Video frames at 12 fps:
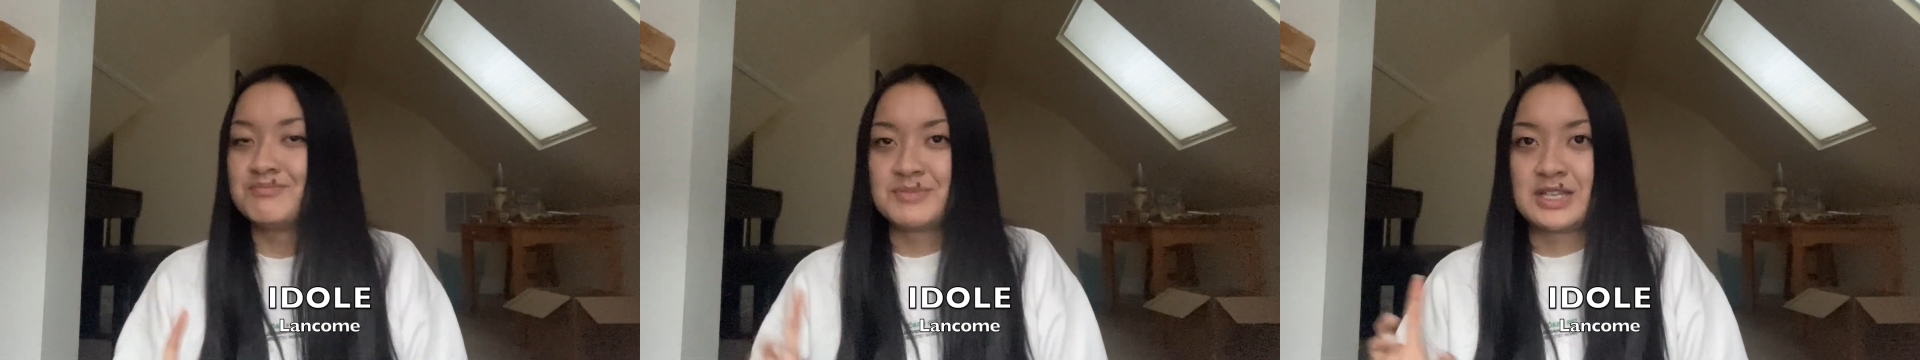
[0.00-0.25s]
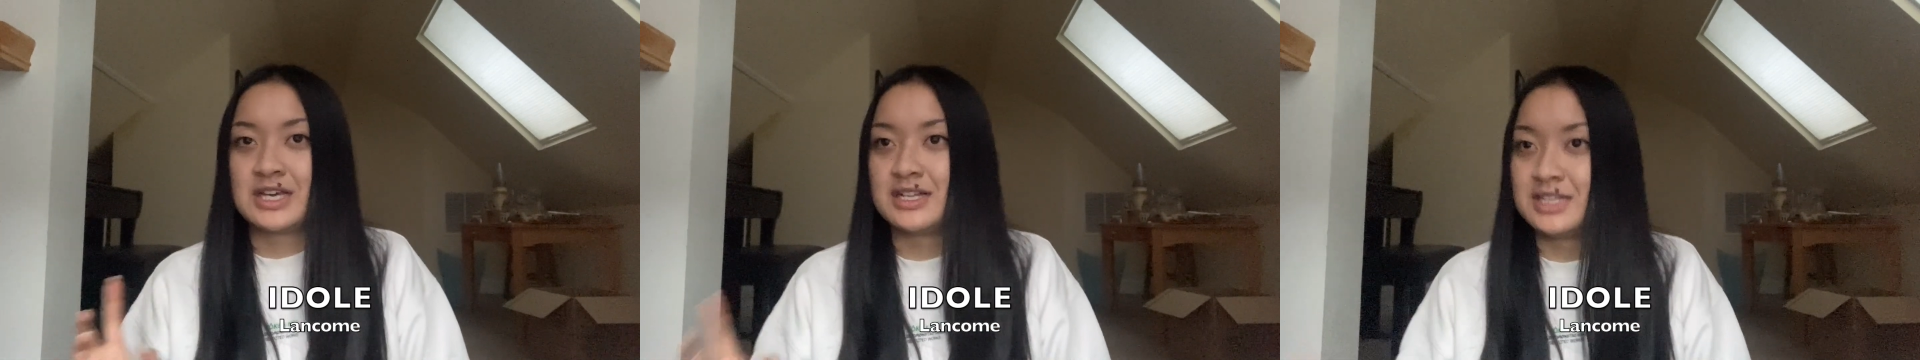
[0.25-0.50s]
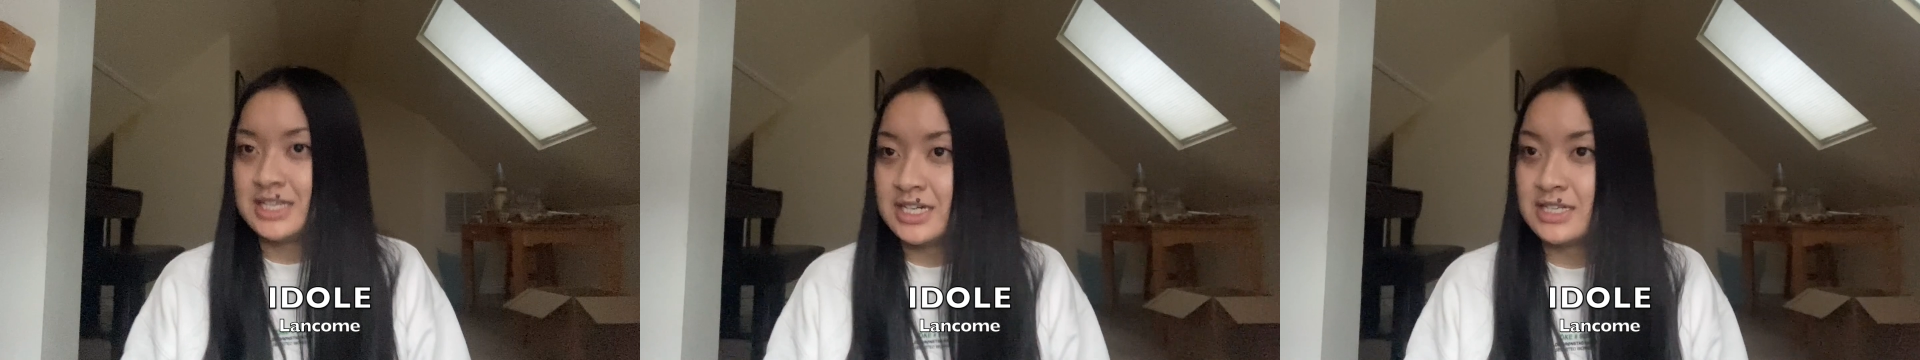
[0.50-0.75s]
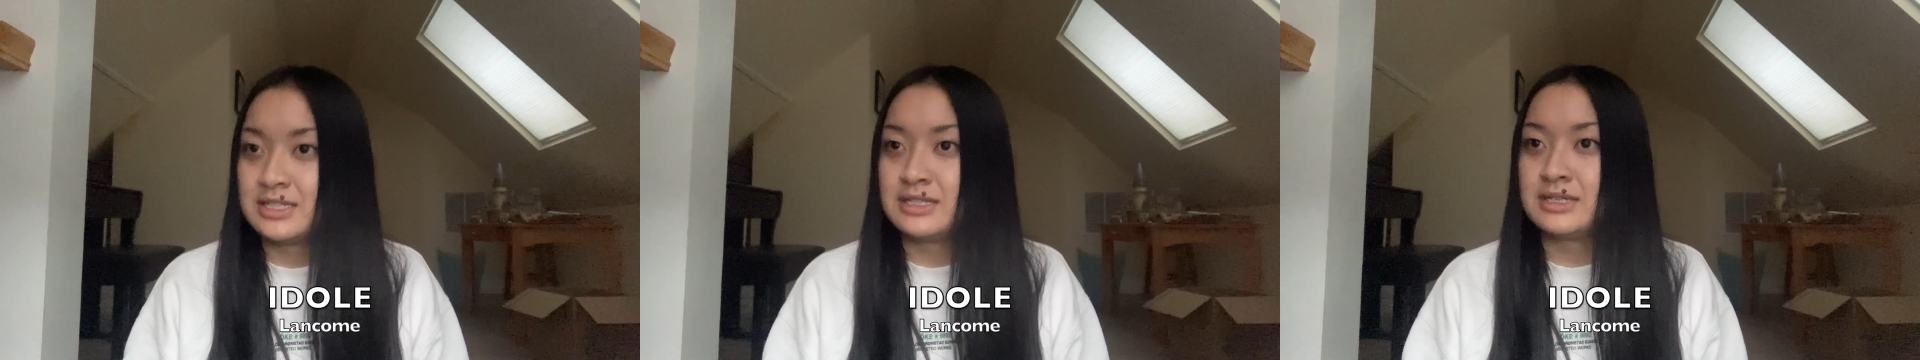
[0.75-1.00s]

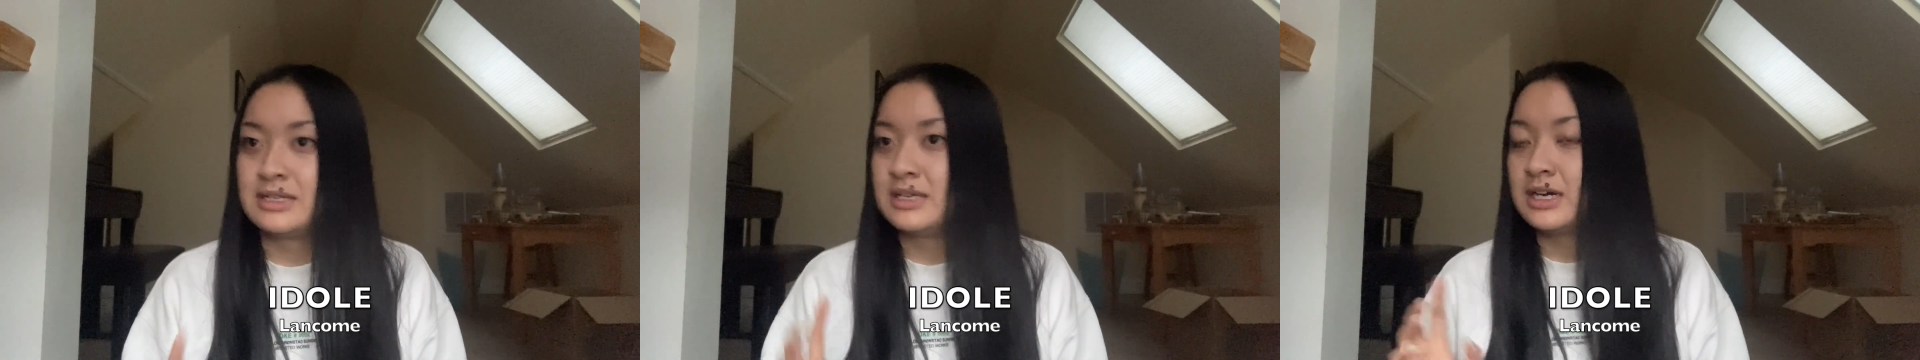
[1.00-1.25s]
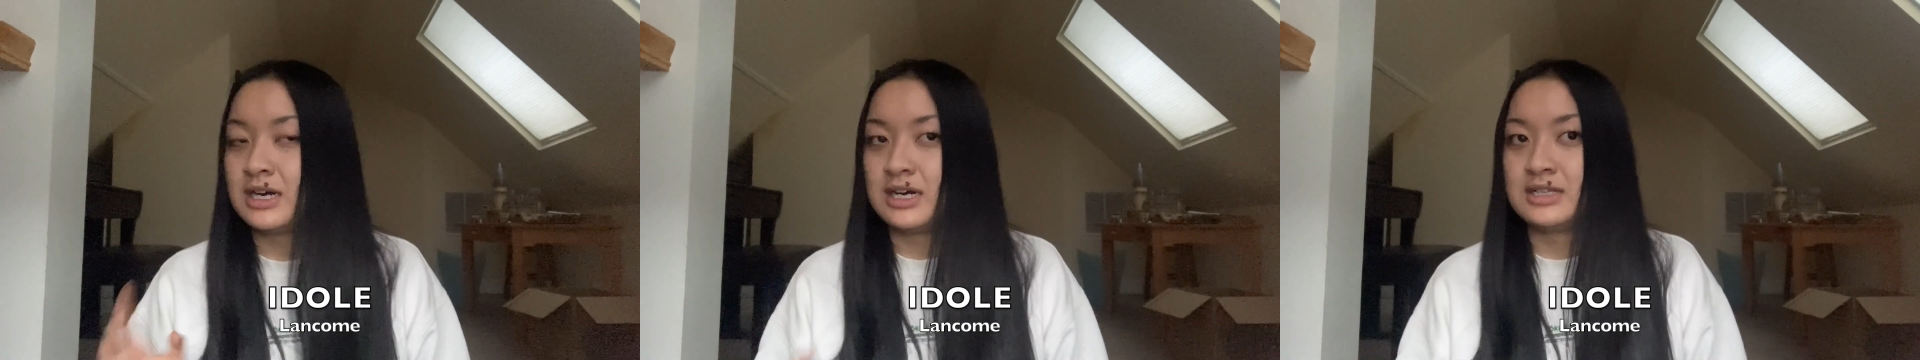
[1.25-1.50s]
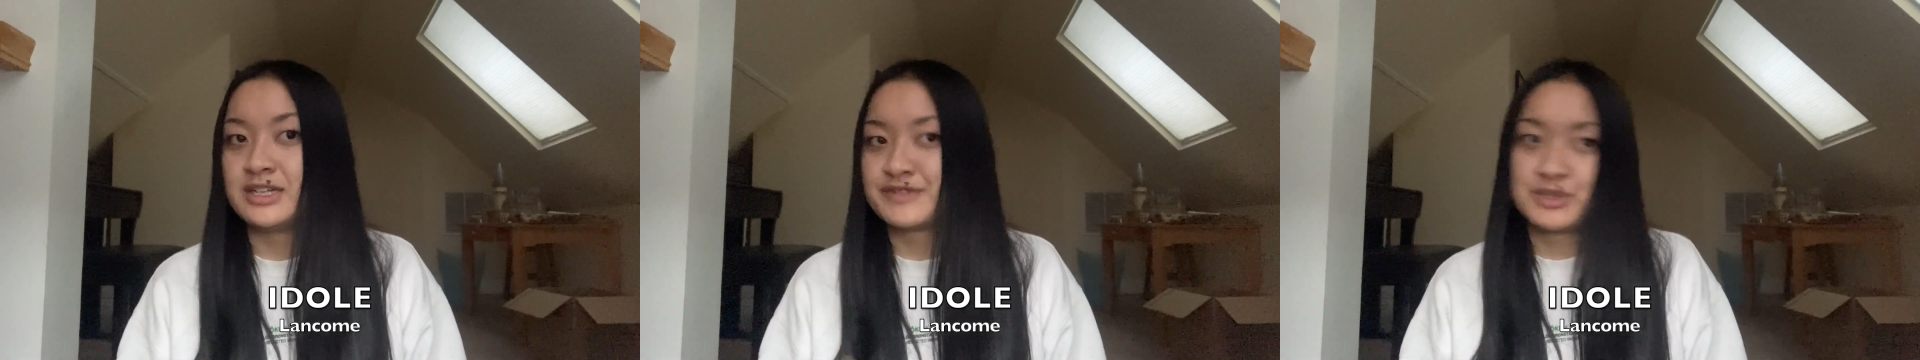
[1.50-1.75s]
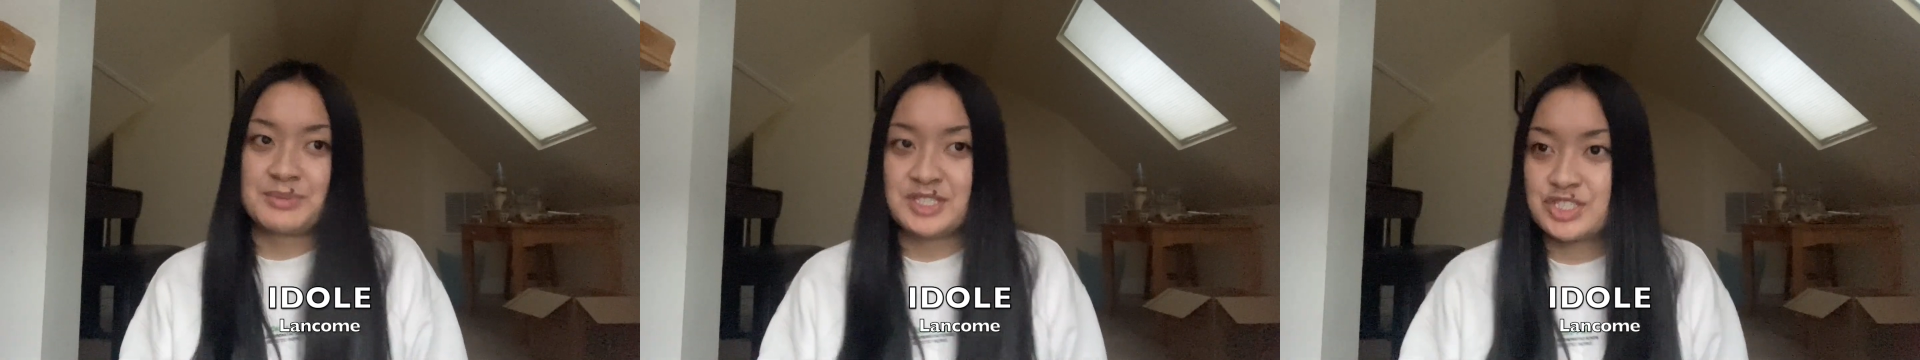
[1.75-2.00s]
Killian, Love
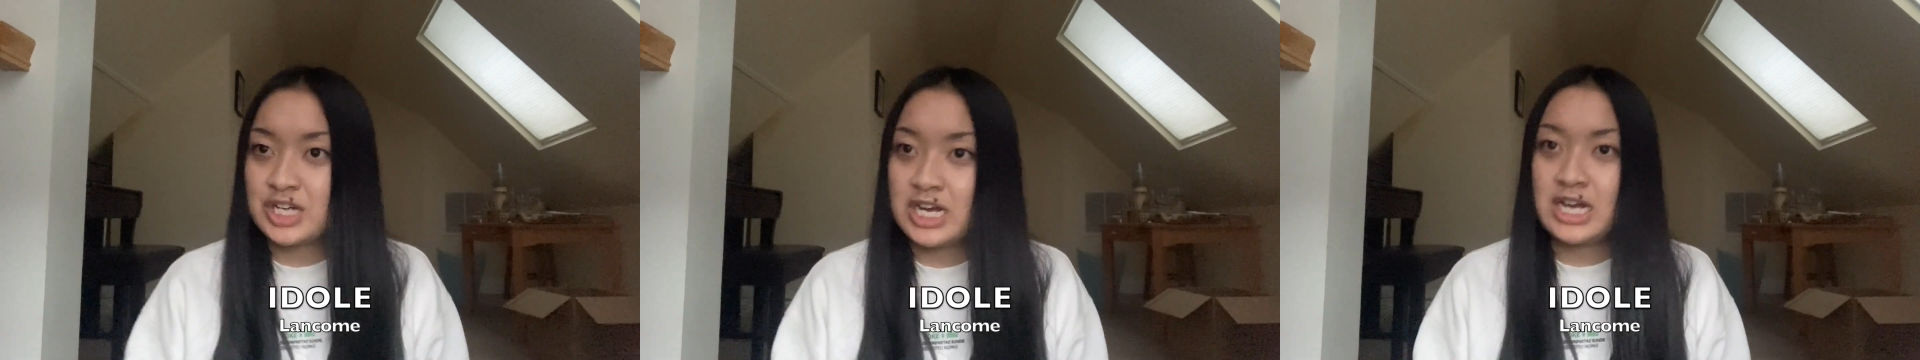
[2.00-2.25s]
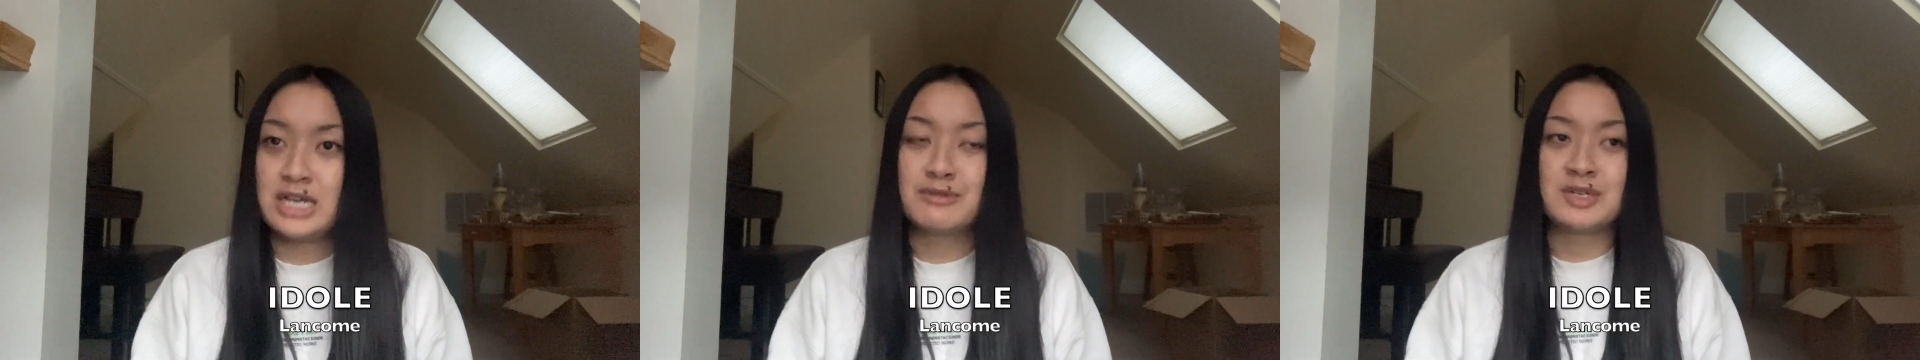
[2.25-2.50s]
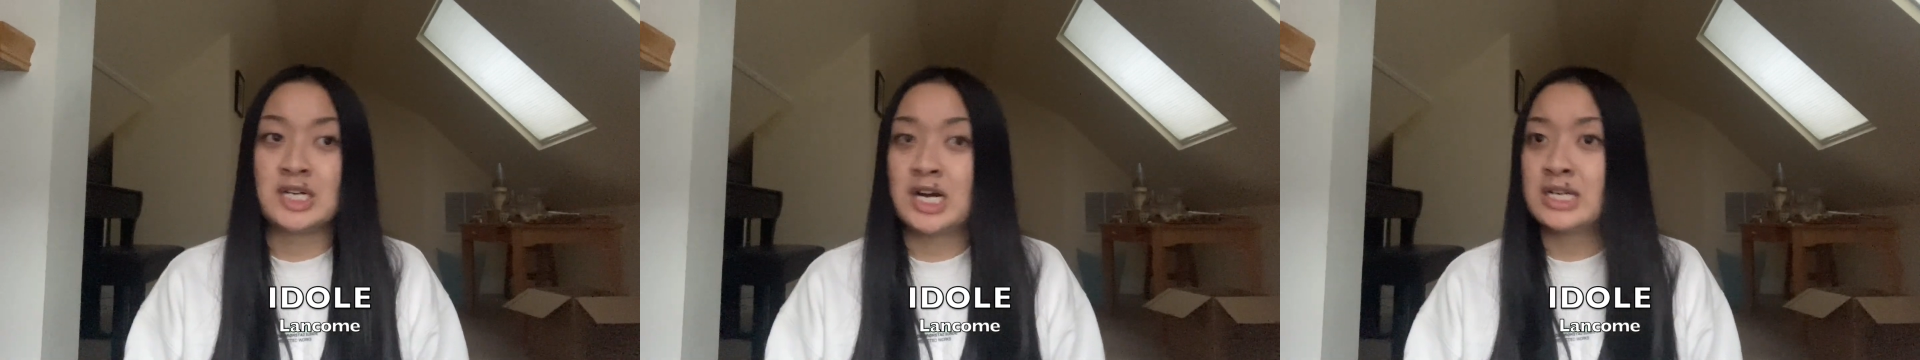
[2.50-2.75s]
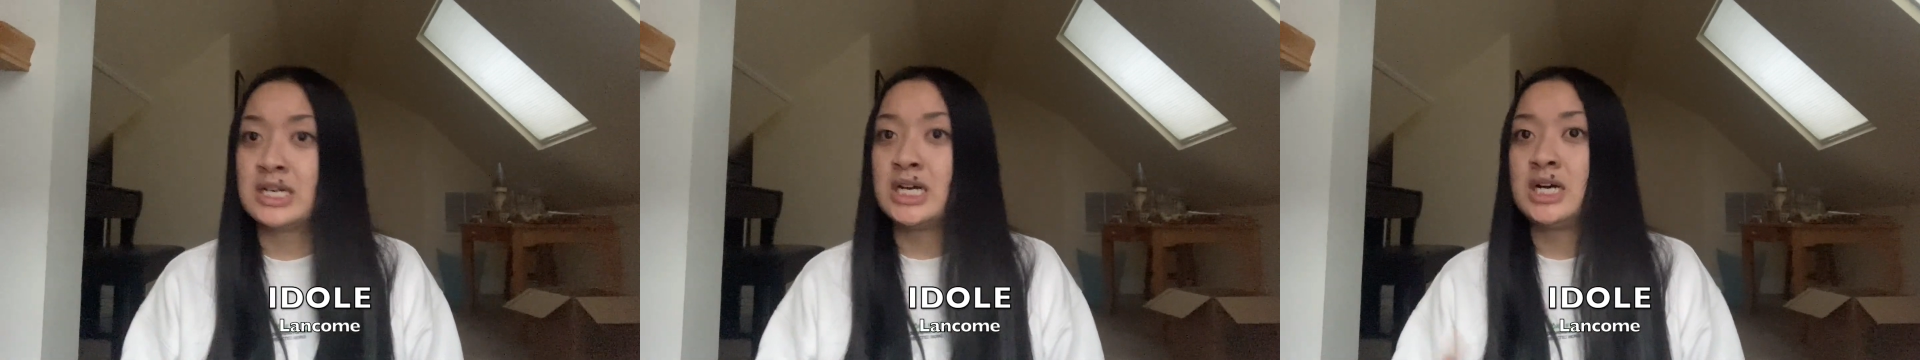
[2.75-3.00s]
Don't Be Shy,
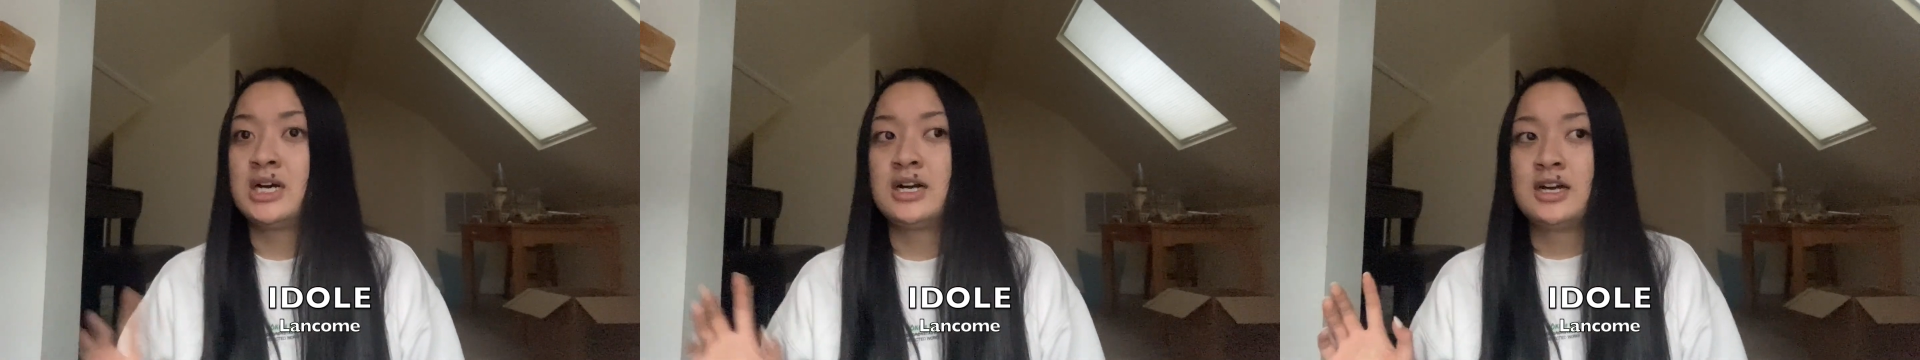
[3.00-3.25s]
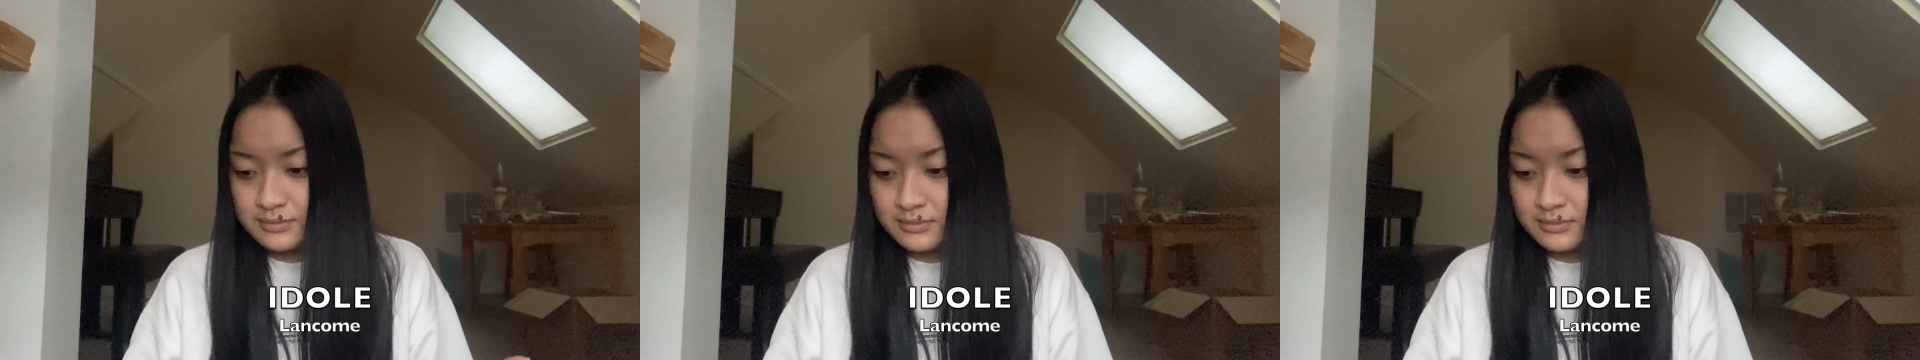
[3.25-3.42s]
Rihanna,